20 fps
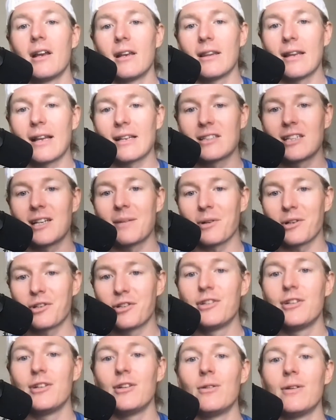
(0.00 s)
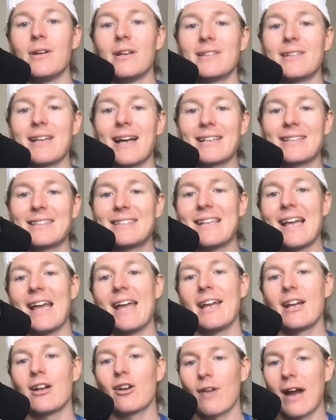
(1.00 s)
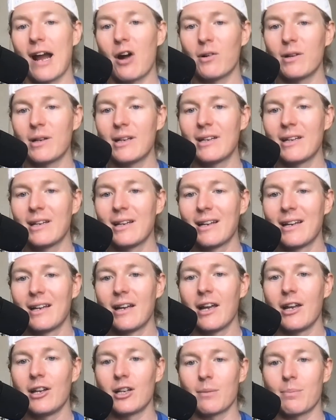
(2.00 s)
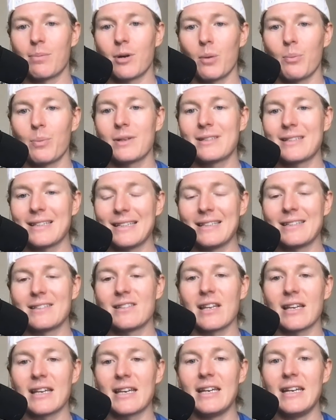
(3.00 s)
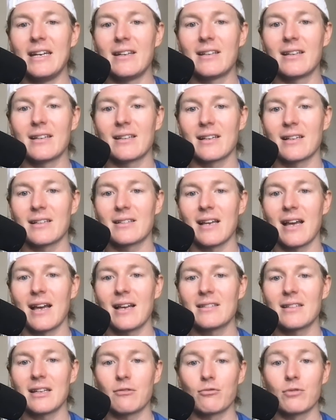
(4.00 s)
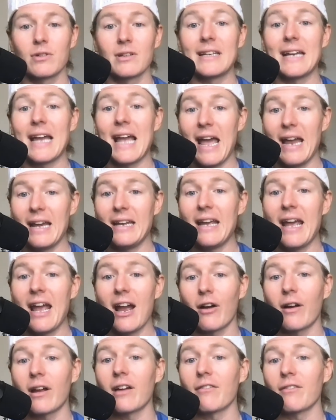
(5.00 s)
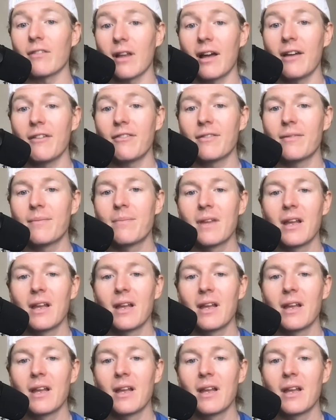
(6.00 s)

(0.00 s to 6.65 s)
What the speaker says: Lesson number 2 is that staying grounded in your purpose is the key to success in really any area of life.